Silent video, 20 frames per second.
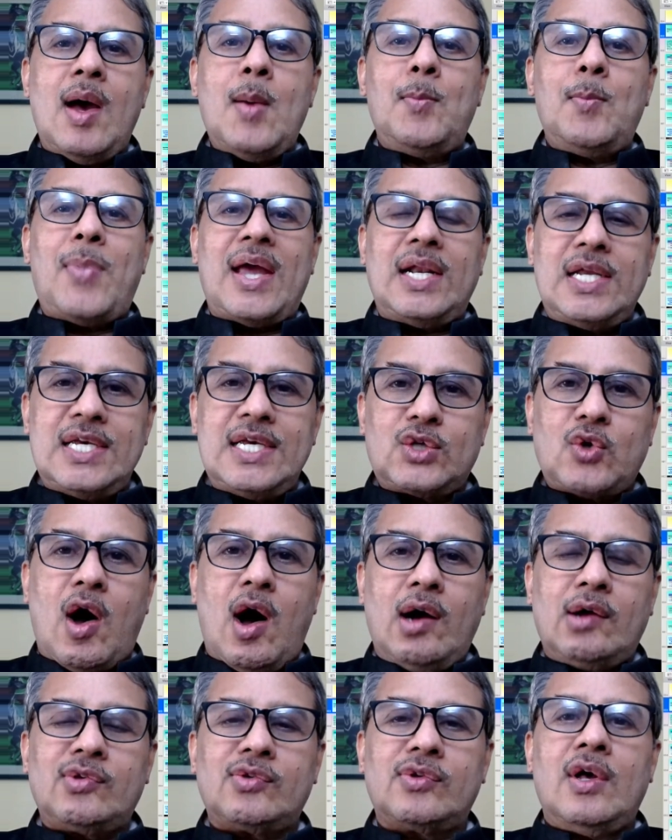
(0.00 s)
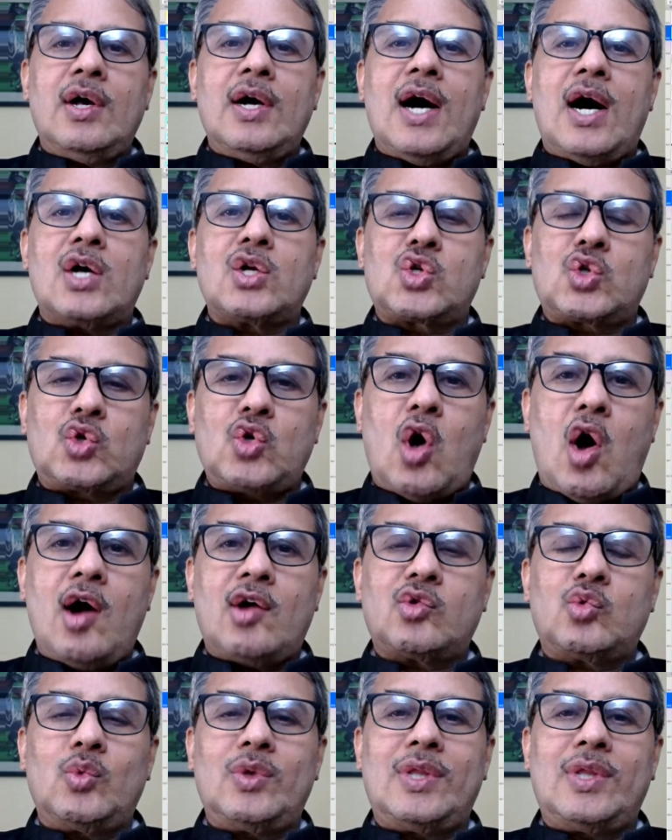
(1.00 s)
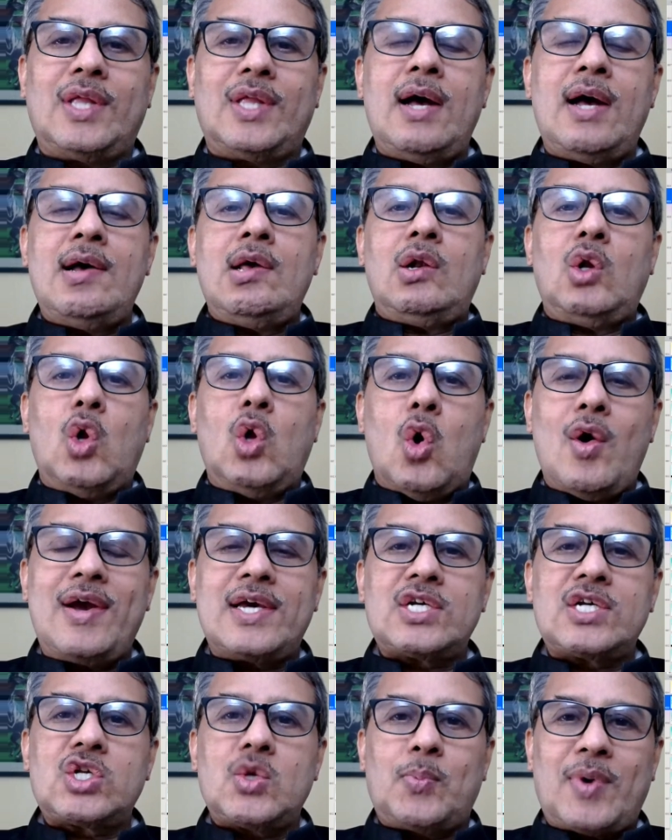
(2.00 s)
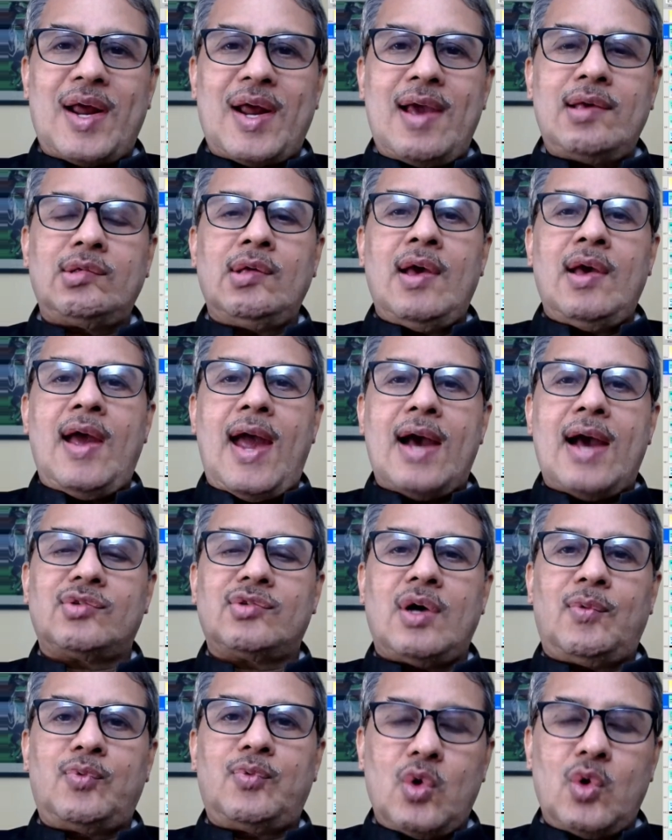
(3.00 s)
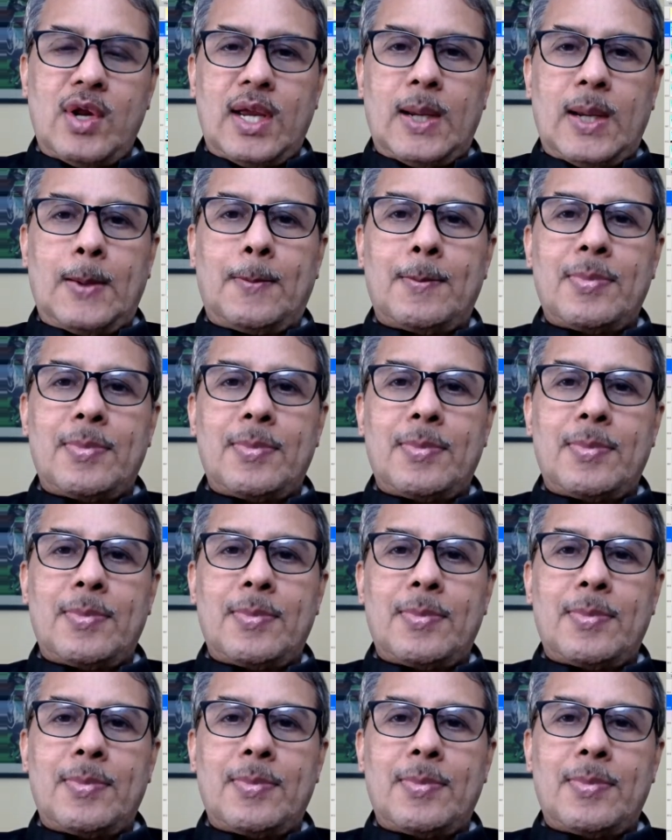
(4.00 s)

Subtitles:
penny stocks or stocks with the lowest price as of today.